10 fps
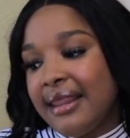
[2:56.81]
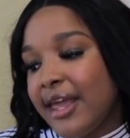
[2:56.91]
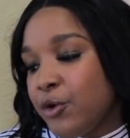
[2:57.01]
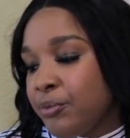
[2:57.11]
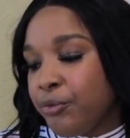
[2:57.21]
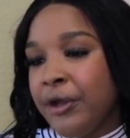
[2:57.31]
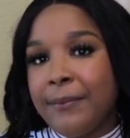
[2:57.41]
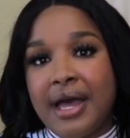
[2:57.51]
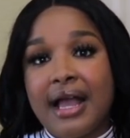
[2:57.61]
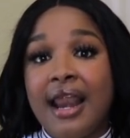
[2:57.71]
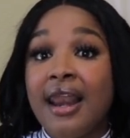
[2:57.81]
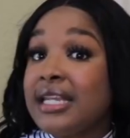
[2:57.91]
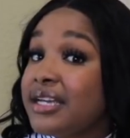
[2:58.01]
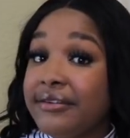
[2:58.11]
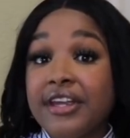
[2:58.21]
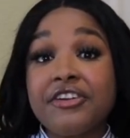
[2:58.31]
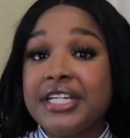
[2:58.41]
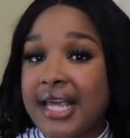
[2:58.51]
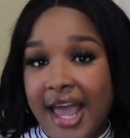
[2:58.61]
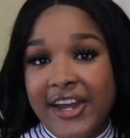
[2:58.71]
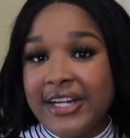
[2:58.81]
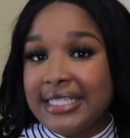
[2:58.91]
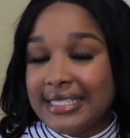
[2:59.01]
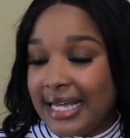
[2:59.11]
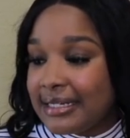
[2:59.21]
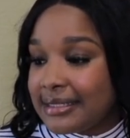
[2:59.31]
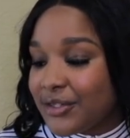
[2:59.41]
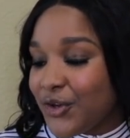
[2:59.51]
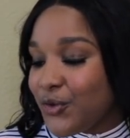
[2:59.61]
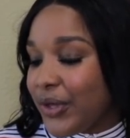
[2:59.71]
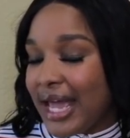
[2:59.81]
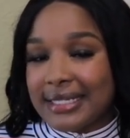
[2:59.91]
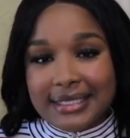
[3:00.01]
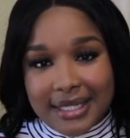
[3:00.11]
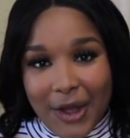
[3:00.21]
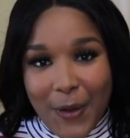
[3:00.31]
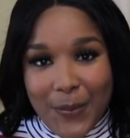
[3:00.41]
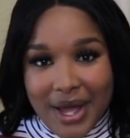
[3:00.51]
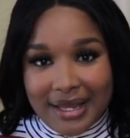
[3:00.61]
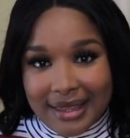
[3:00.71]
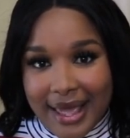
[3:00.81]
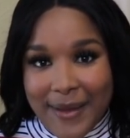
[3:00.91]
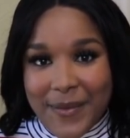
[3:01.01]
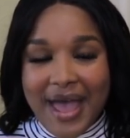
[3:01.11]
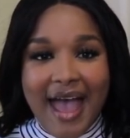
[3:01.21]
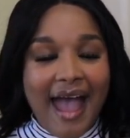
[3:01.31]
they would bring back a lot of their retired scents, so you can stock up on them.